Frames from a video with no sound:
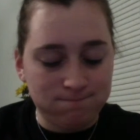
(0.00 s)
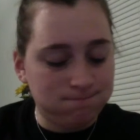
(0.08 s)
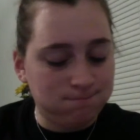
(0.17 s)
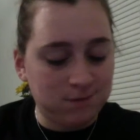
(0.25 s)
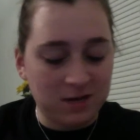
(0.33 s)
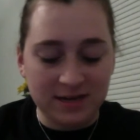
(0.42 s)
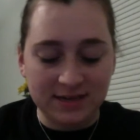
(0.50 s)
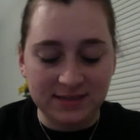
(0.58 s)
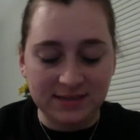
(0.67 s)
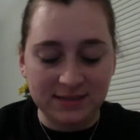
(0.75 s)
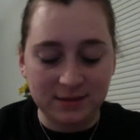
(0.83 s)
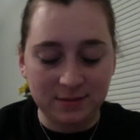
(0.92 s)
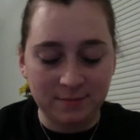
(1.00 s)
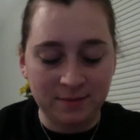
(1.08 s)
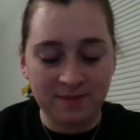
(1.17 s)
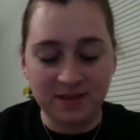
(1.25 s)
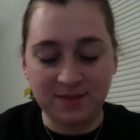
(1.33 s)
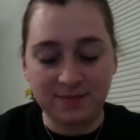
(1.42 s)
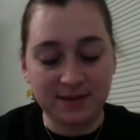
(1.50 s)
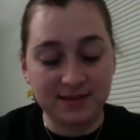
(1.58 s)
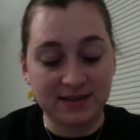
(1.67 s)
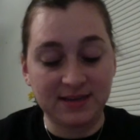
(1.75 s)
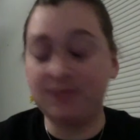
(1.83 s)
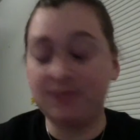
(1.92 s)
but maybe it's because
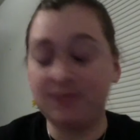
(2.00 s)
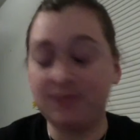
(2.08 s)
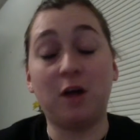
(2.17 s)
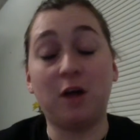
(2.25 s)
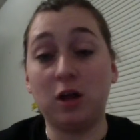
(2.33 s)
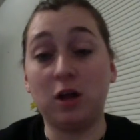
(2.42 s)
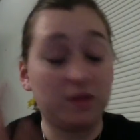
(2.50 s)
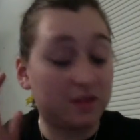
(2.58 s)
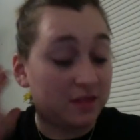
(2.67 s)
I didn't follow with